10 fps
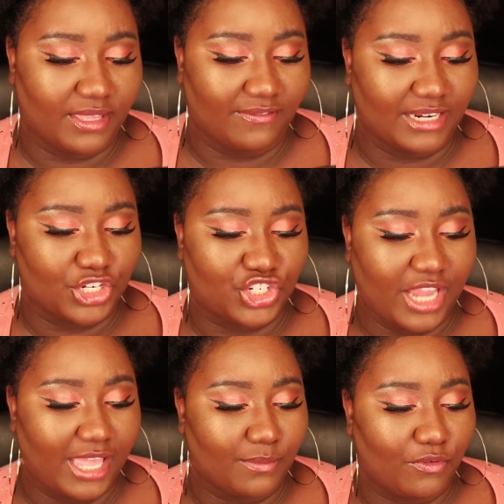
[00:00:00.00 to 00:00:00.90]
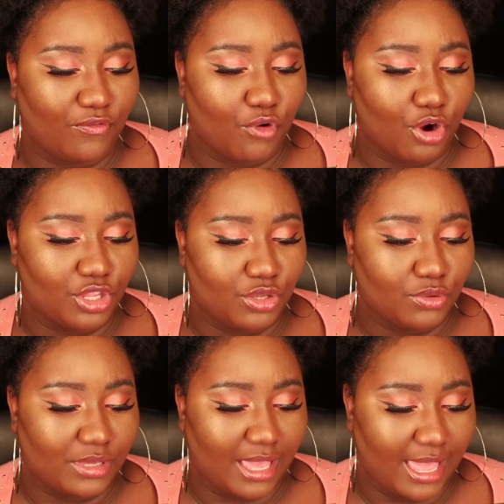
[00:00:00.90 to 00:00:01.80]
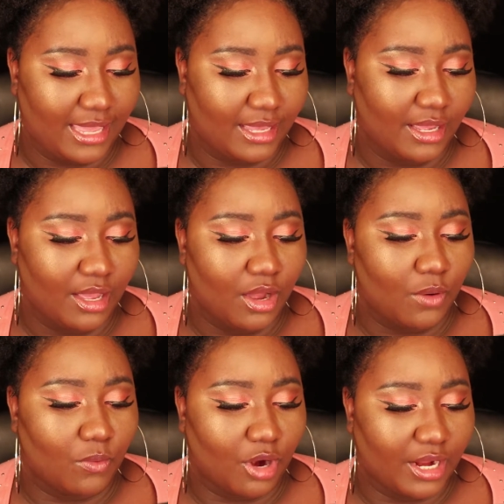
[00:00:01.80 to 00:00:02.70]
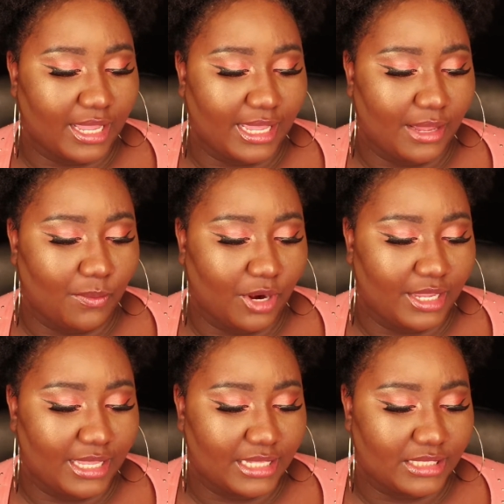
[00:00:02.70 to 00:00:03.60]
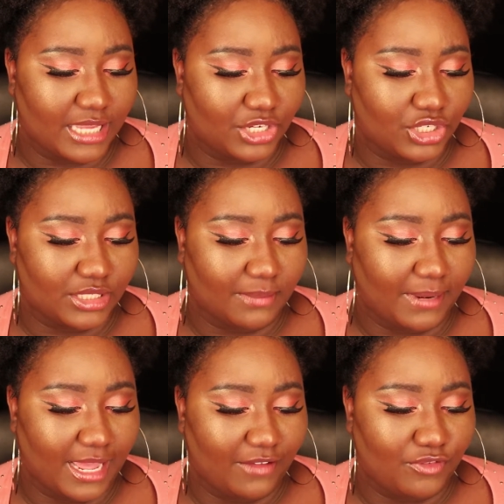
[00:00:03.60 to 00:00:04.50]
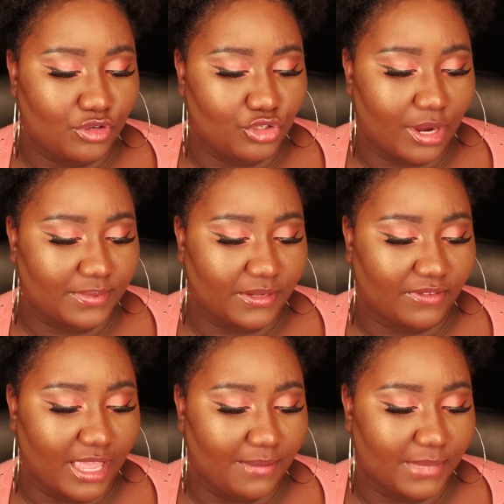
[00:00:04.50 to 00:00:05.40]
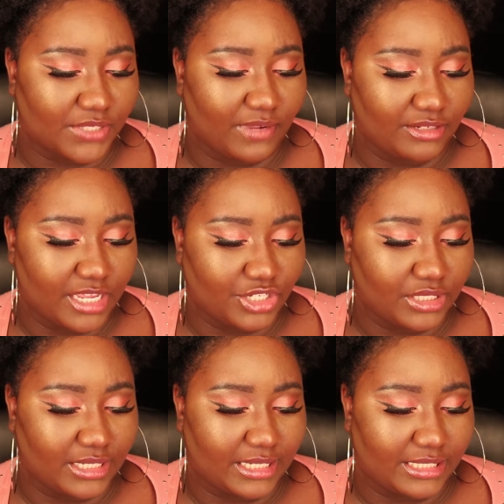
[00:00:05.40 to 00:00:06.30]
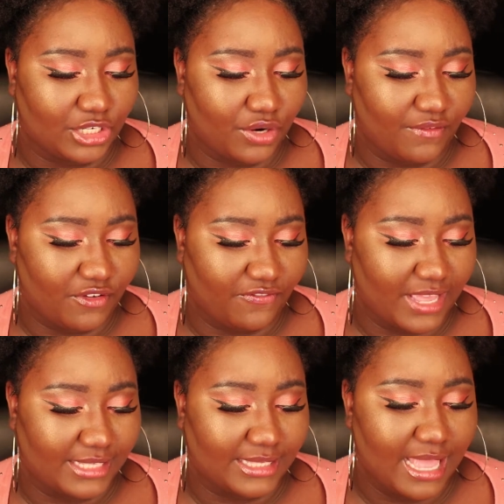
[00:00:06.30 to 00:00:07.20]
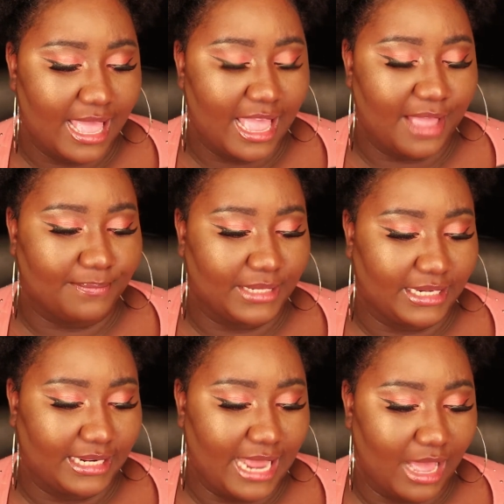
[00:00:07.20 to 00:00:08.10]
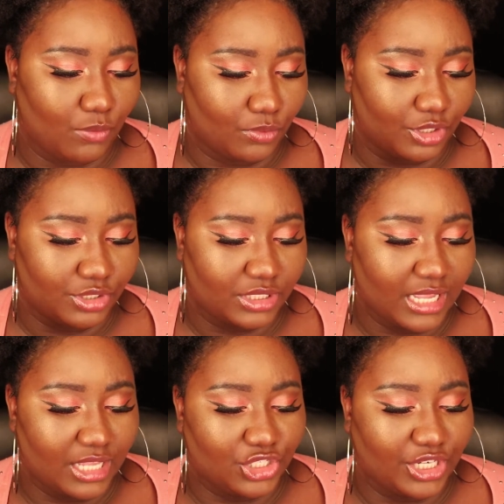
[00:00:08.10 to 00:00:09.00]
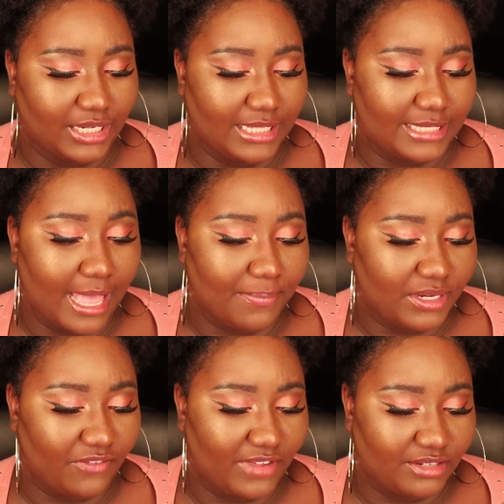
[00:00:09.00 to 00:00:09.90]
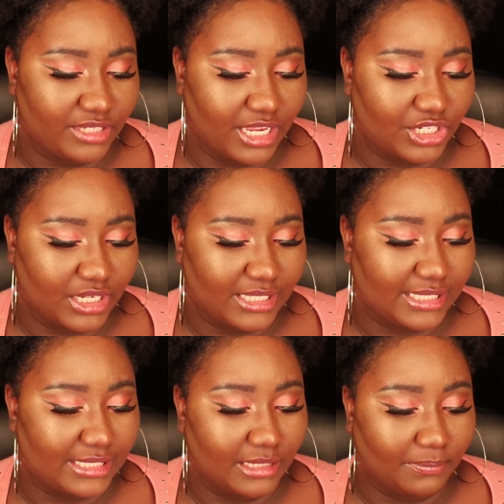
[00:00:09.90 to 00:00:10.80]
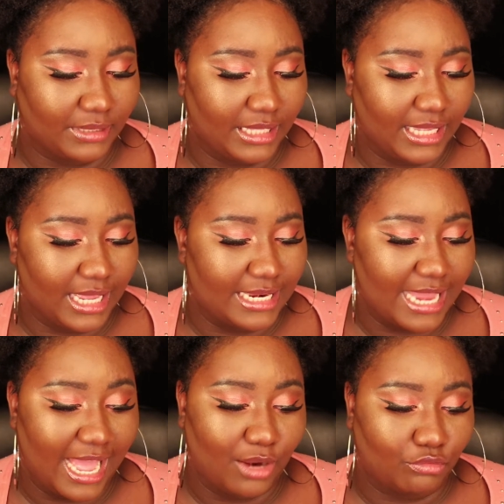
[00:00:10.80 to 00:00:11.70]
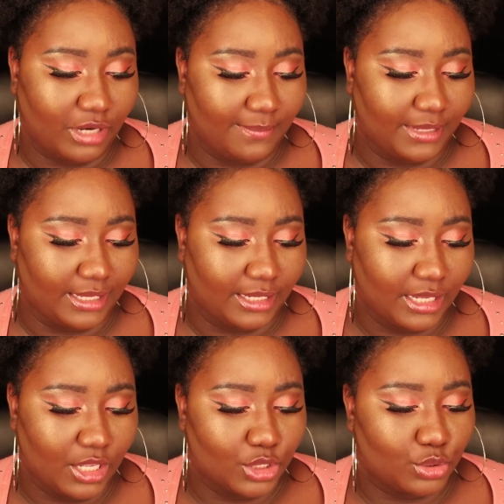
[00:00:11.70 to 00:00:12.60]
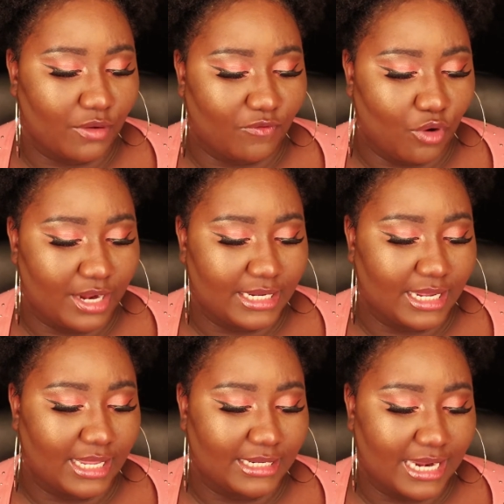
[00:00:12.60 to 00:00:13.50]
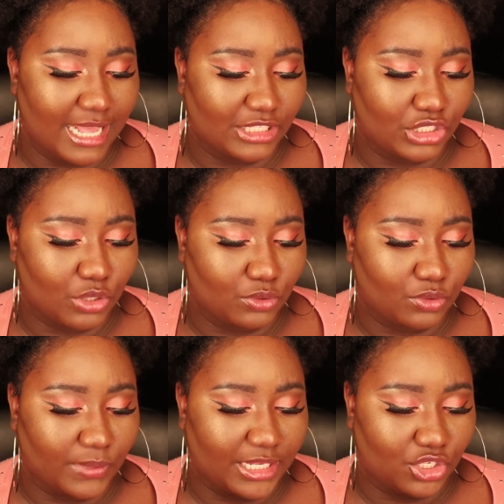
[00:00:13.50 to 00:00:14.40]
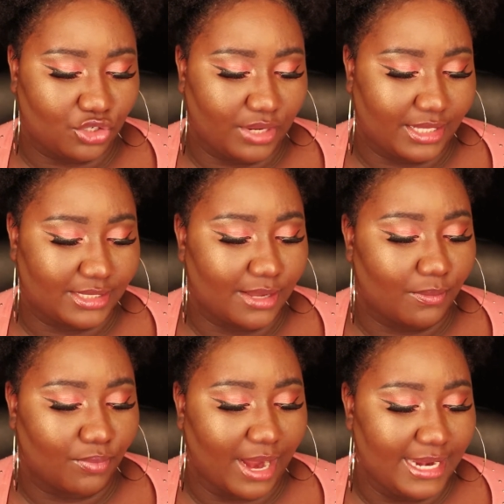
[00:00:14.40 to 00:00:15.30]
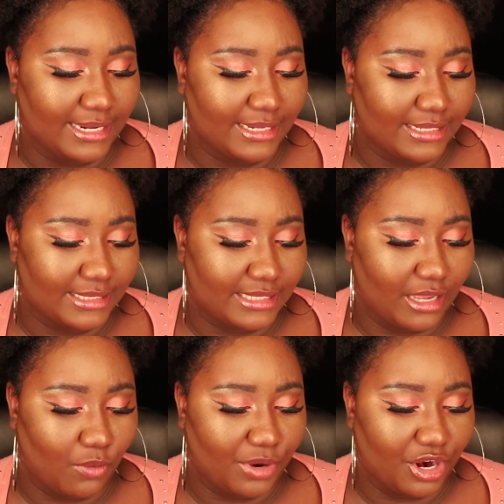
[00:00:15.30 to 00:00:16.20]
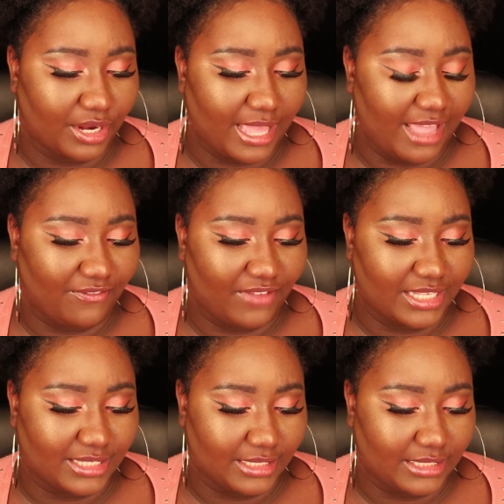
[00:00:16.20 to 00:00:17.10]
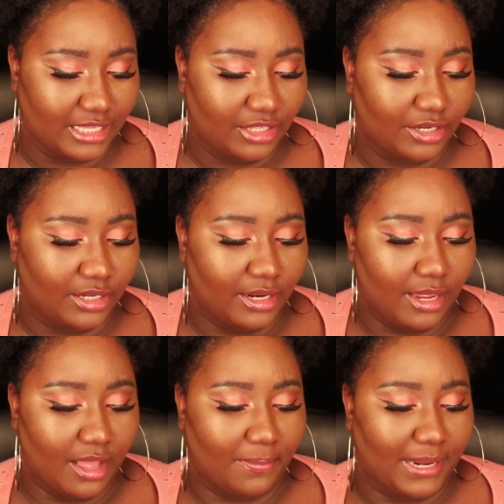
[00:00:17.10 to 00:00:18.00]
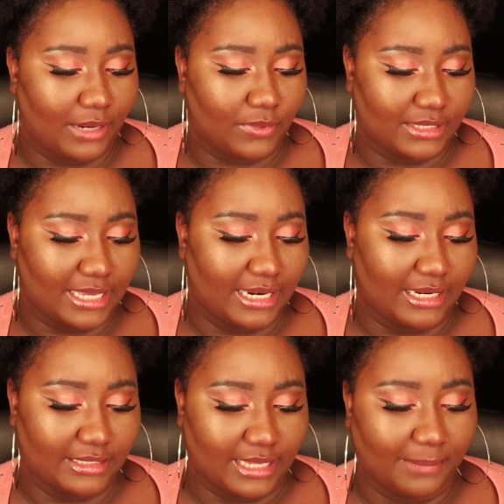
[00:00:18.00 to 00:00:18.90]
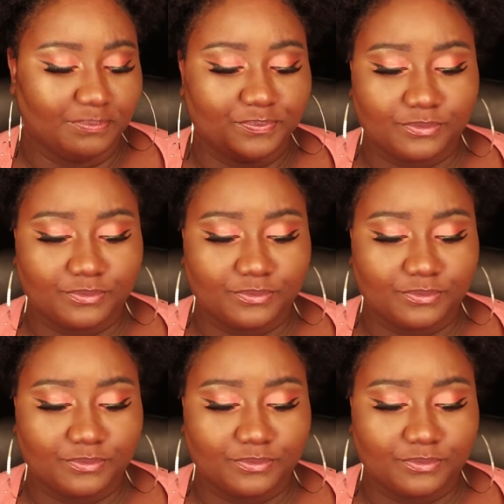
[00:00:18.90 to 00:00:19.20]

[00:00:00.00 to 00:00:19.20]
Give it a shake before you cake. Working in sections, apply a few drops of cake mix foundation to the center of your face and blend it outwards. Gently tap in the foundation, stippling, not rubbing, to avoid not so sweet streaks. Brighten and conceal with our cake face concealer, applying one side at a time.